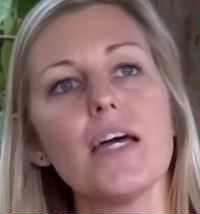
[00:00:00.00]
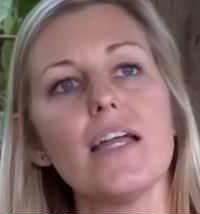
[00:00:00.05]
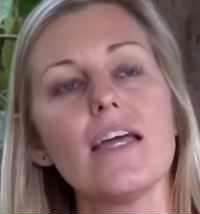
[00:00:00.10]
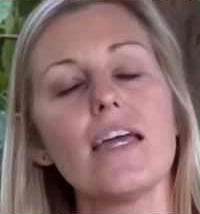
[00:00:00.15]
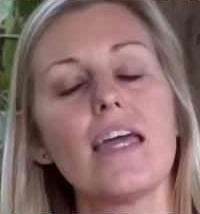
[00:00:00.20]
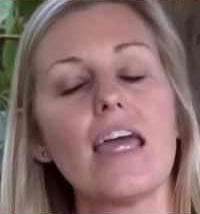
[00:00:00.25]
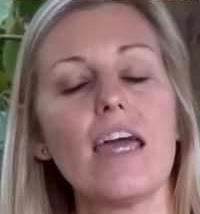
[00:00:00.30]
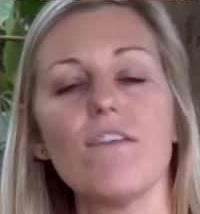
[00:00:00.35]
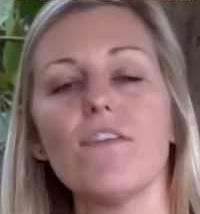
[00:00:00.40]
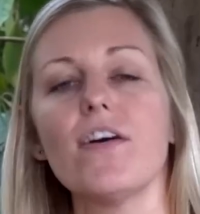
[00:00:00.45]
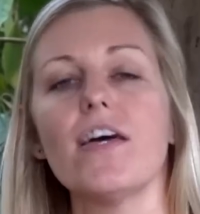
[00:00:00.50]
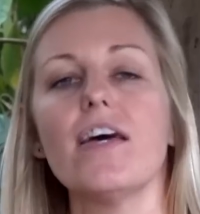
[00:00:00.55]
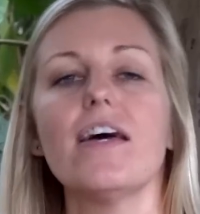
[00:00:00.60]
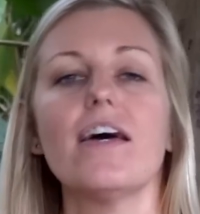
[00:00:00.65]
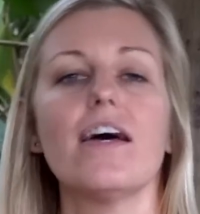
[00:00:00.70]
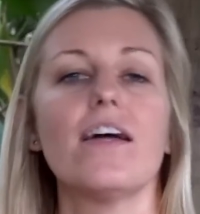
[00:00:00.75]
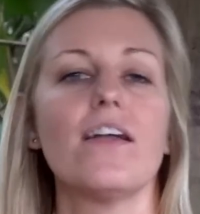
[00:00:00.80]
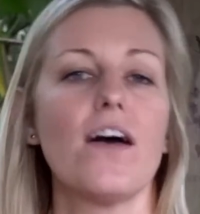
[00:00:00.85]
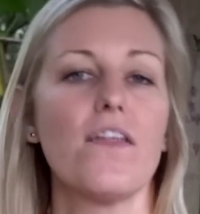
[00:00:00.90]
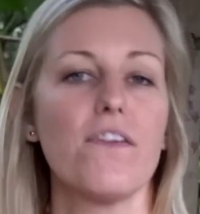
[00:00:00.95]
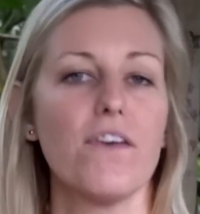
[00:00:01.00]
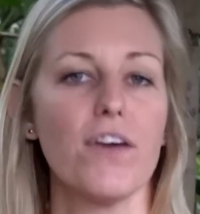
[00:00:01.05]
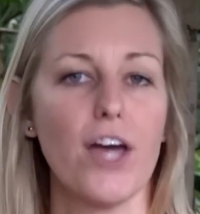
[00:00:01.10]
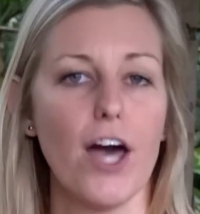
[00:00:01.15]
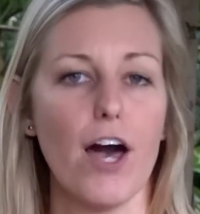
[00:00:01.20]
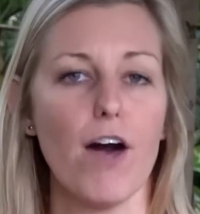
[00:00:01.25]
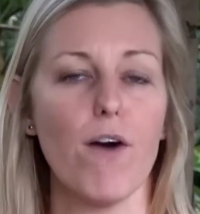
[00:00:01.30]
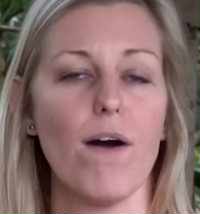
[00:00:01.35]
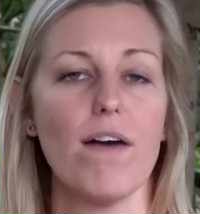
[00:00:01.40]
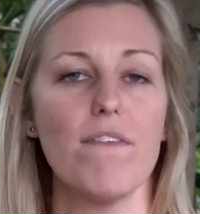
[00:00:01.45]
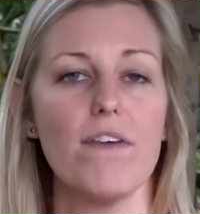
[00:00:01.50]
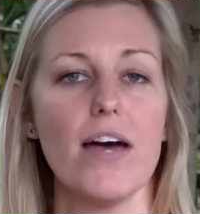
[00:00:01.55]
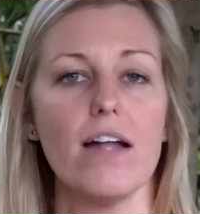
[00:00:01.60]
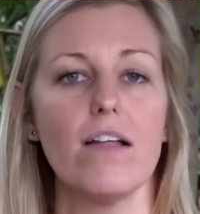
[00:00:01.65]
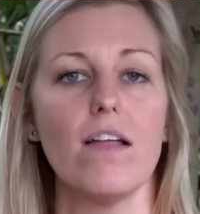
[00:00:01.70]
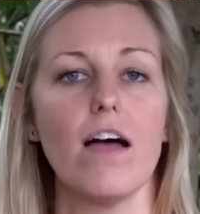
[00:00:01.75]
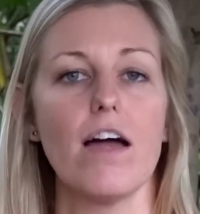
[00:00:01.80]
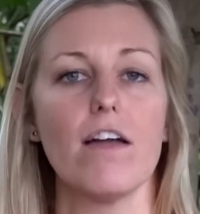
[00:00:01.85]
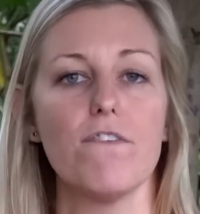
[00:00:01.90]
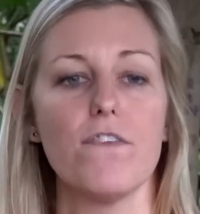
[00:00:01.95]
going to give it another go. I've had
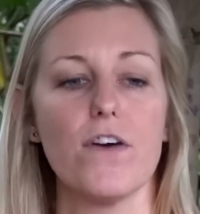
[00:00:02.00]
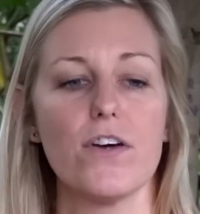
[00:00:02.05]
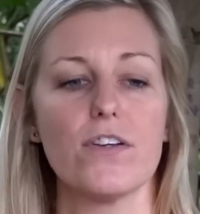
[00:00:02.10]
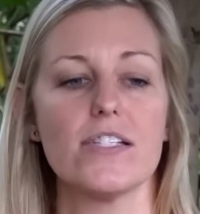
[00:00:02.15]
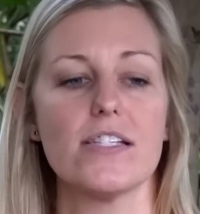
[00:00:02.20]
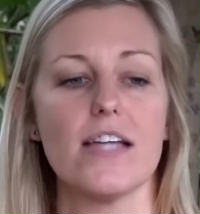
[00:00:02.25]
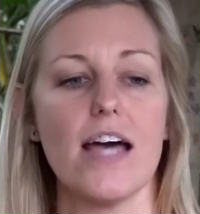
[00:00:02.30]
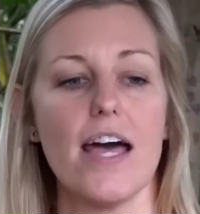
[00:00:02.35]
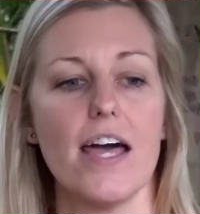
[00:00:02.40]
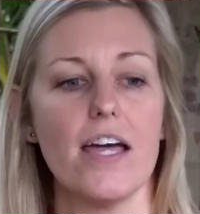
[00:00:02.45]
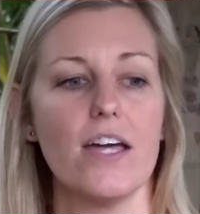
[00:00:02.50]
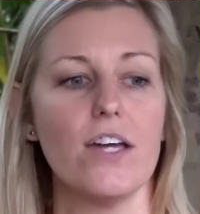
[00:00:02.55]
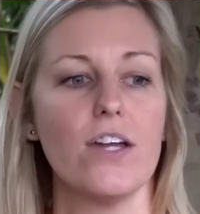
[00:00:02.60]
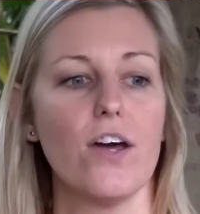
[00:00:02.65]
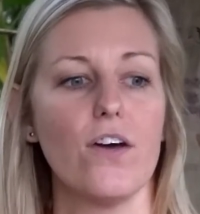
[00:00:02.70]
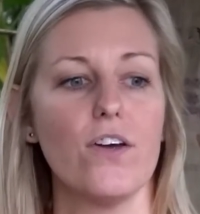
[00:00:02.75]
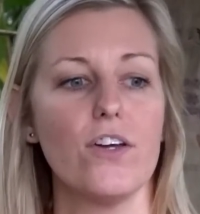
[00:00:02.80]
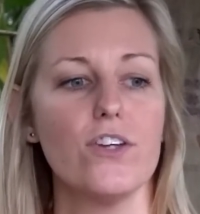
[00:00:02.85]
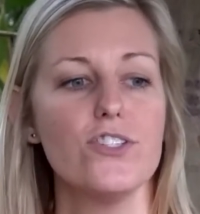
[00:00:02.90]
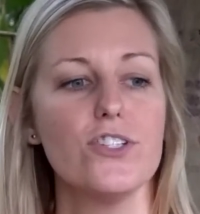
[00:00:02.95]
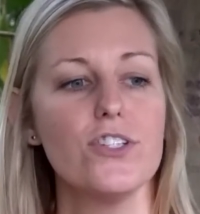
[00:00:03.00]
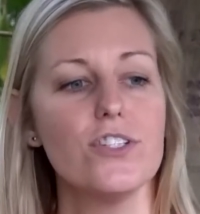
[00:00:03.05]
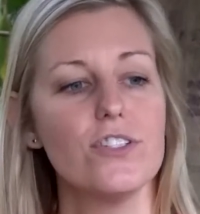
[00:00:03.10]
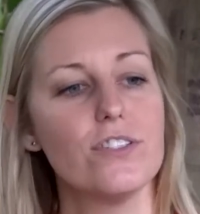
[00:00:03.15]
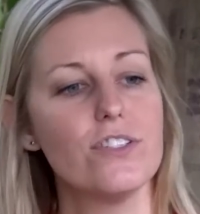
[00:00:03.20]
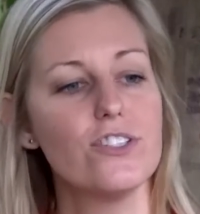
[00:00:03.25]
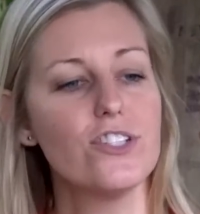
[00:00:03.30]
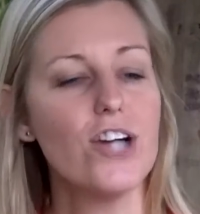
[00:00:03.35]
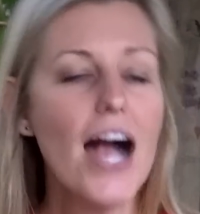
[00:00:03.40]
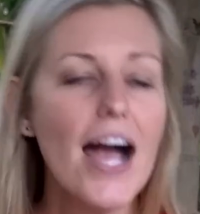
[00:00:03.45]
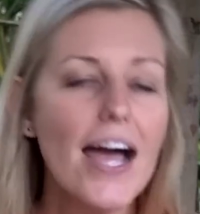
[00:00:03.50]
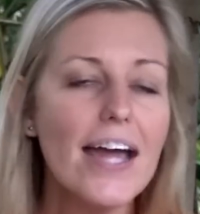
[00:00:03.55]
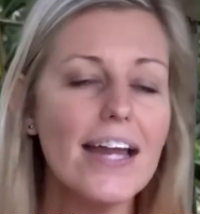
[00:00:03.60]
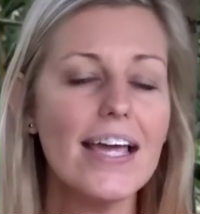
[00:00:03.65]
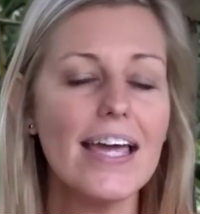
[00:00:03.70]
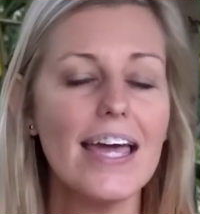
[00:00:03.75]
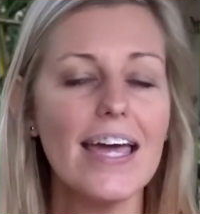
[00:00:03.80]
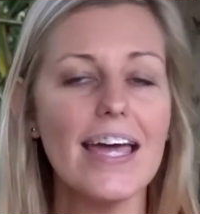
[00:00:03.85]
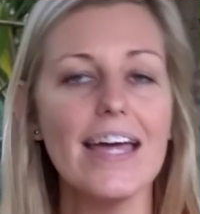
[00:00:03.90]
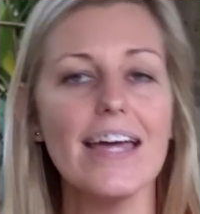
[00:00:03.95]
a lot of folks say, you know, you should try
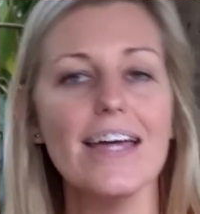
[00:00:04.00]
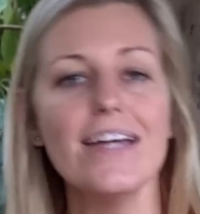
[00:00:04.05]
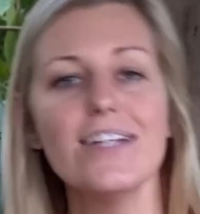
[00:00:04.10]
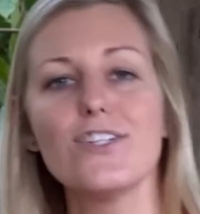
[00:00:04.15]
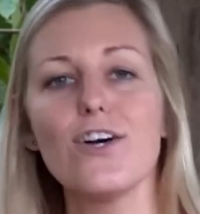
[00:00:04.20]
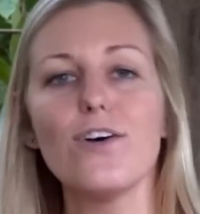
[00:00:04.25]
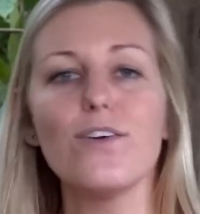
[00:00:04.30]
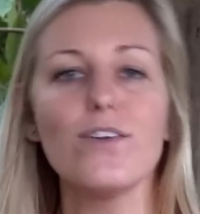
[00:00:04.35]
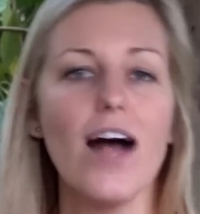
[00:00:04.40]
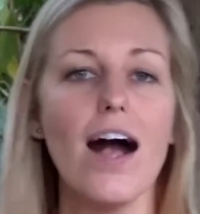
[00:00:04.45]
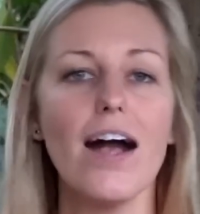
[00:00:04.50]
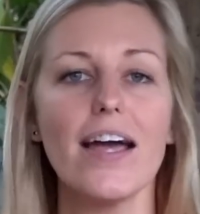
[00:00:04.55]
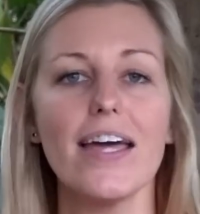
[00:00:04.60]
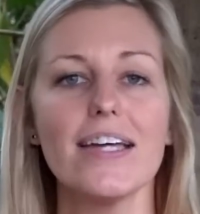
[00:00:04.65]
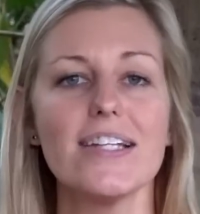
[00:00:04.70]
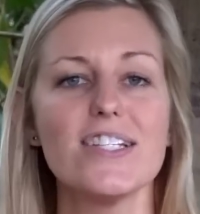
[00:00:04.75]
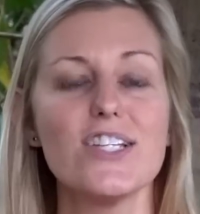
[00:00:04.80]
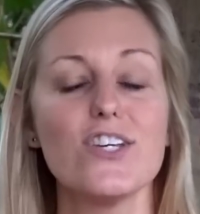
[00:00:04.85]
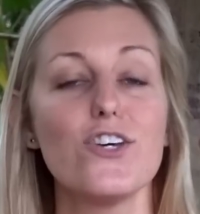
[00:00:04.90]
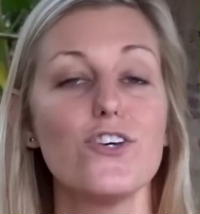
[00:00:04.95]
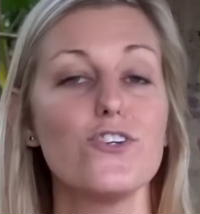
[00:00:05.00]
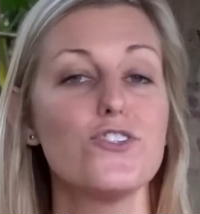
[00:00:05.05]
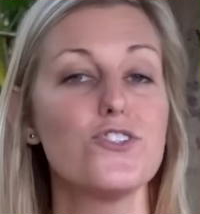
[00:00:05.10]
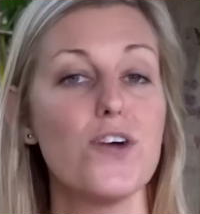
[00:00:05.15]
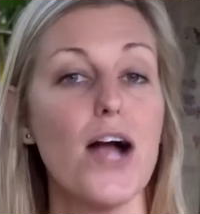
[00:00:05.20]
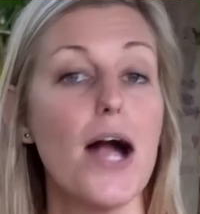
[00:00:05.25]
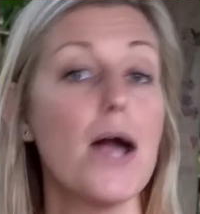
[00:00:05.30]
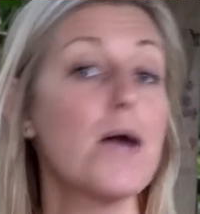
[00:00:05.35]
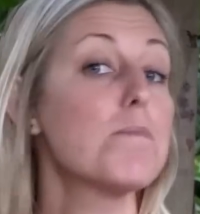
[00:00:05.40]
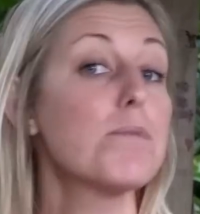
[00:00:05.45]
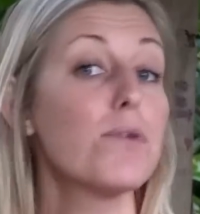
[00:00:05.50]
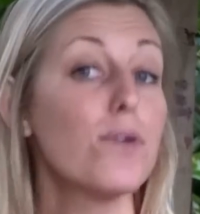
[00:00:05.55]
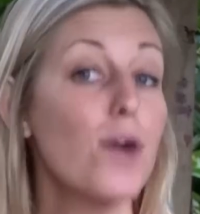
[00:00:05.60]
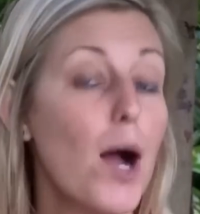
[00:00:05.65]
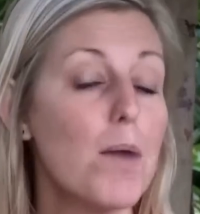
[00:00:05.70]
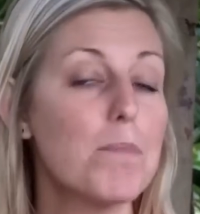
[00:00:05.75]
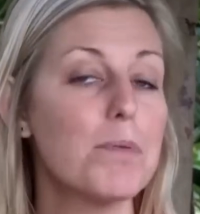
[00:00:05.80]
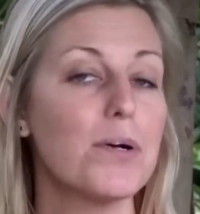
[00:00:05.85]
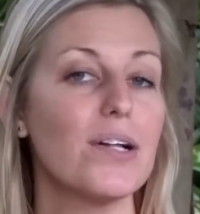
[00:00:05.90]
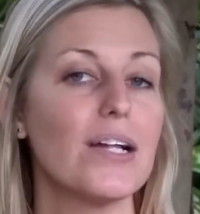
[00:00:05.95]
it again. Don't knock it until you try it
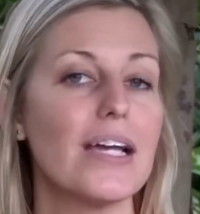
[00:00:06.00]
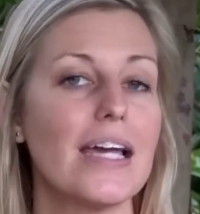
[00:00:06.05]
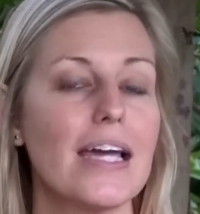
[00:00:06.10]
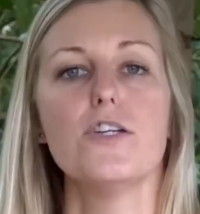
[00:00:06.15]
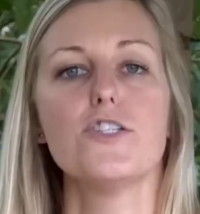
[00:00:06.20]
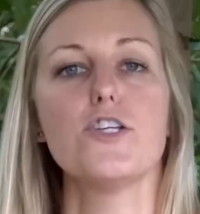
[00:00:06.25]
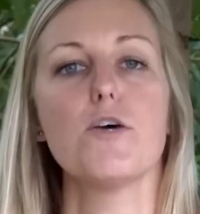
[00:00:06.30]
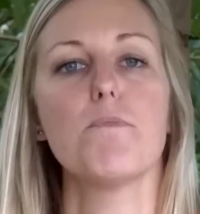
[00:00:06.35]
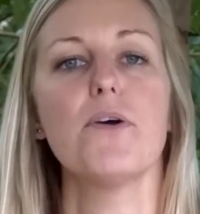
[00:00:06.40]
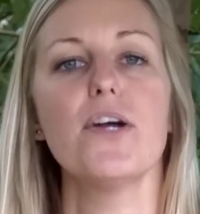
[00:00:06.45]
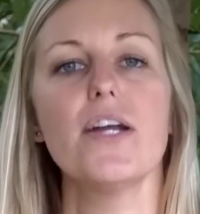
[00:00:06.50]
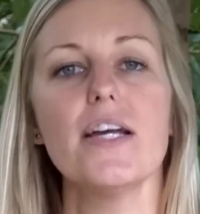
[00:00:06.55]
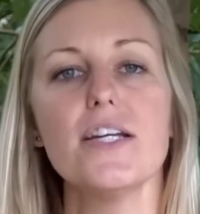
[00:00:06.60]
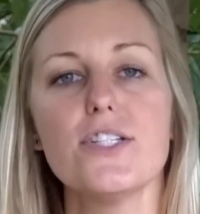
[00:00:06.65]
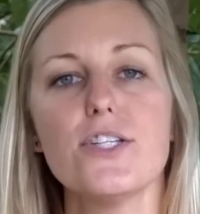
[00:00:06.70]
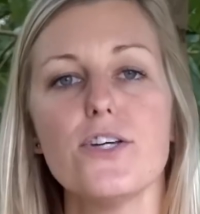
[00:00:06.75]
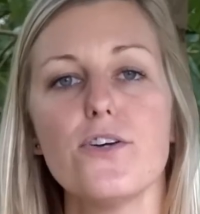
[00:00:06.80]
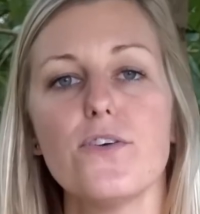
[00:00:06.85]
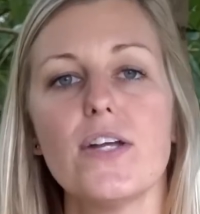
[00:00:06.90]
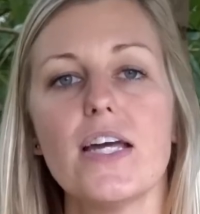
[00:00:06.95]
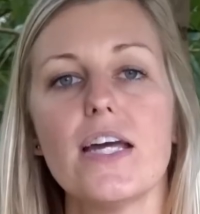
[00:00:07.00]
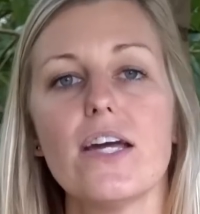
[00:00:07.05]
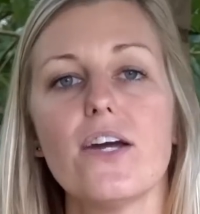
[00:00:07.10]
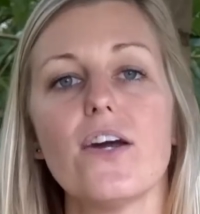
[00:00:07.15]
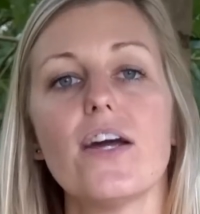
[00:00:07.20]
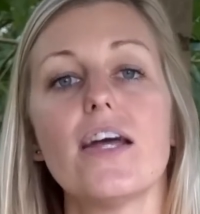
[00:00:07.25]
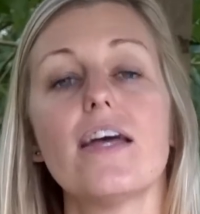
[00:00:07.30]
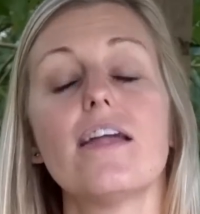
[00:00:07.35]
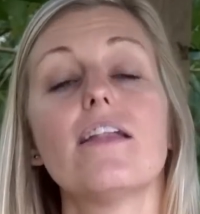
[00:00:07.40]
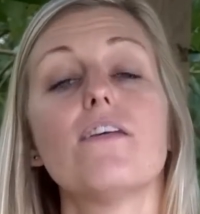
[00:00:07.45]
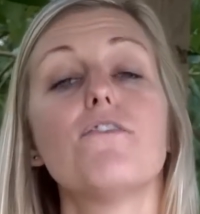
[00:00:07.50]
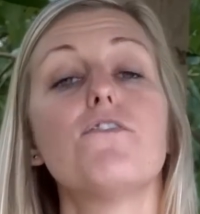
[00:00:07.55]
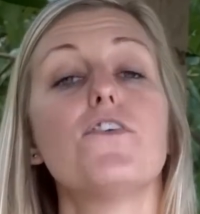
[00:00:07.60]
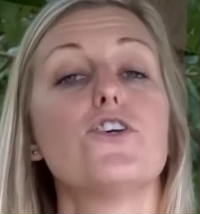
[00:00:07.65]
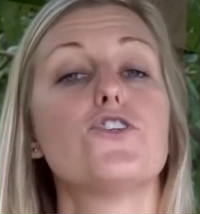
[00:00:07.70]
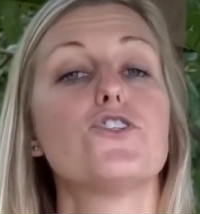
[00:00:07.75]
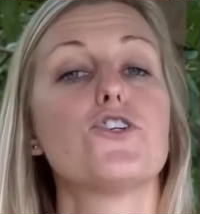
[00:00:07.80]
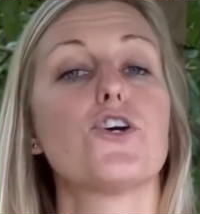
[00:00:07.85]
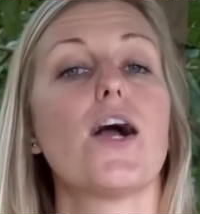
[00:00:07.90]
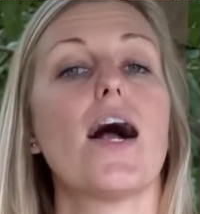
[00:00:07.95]
properly. So pretty soon here in the
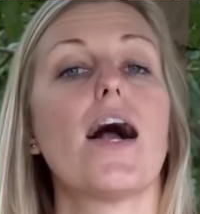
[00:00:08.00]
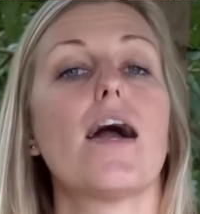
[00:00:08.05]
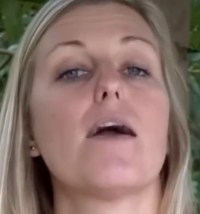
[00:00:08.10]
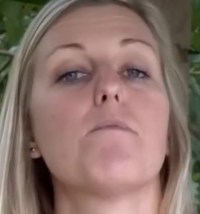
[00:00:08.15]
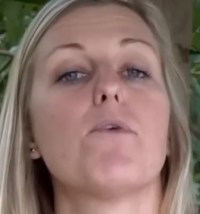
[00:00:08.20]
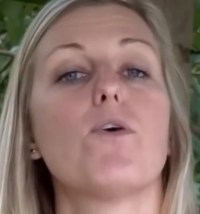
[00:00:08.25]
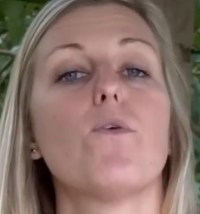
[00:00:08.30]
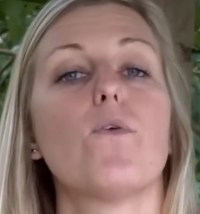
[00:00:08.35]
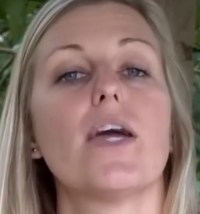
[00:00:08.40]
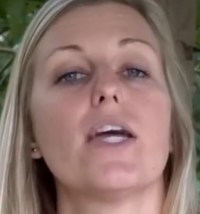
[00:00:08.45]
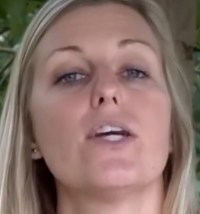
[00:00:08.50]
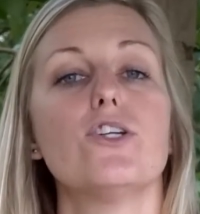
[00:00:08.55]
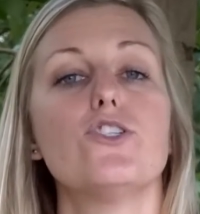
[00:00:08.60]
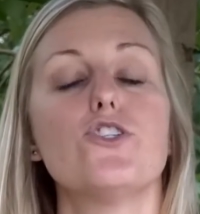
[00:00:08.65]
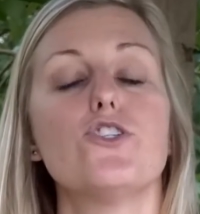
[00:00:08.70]
future, I am going